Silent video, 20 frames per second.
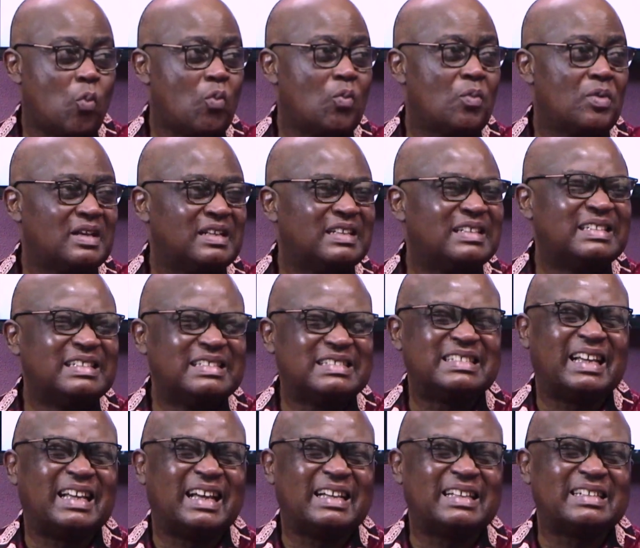He
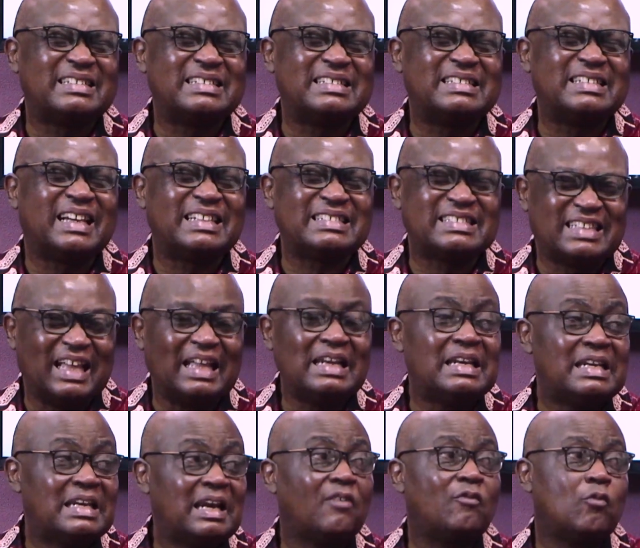has done
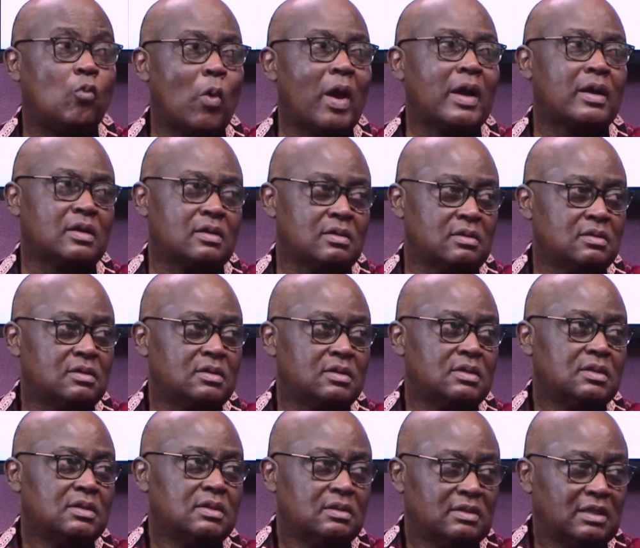enough work.
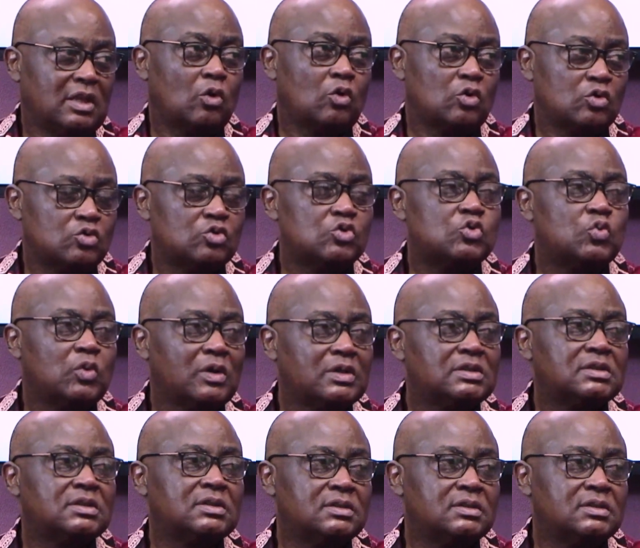The constituency.